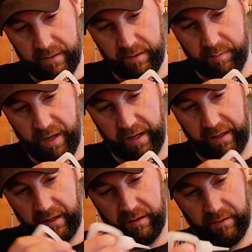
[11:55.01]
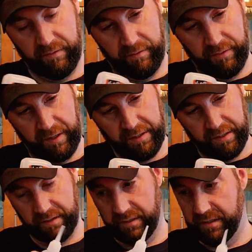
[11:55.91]
the back end of the
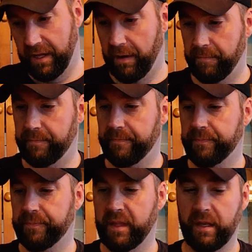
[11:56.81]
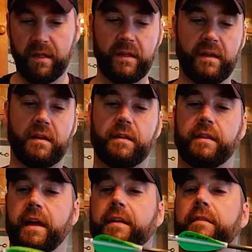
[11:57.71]
fletchings is down.
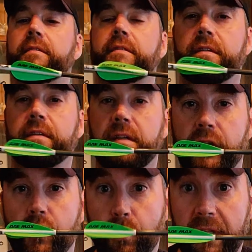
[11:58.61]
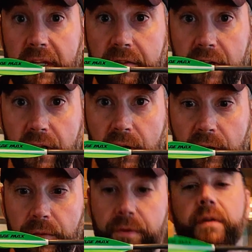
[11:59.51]
Then you leave it
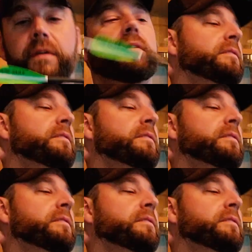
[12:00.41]
alone.